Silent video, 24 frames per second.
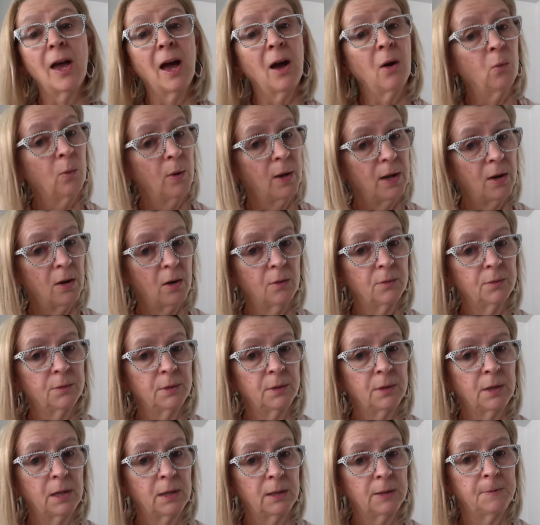that way
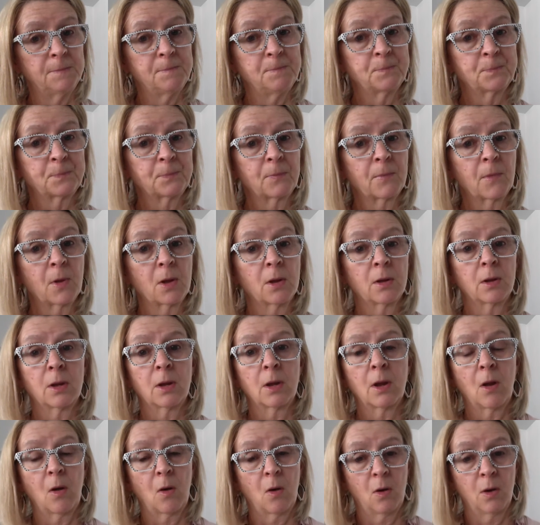on
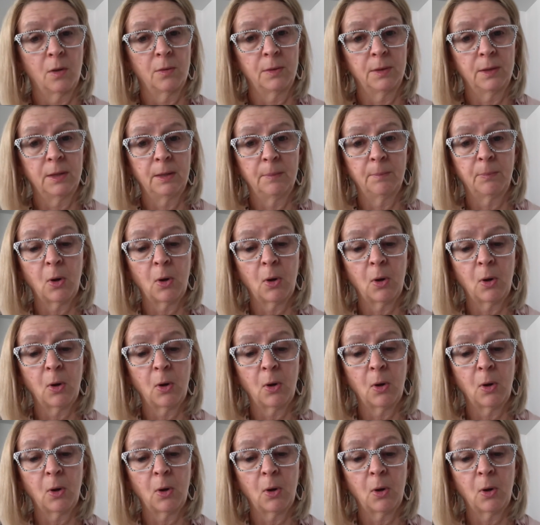the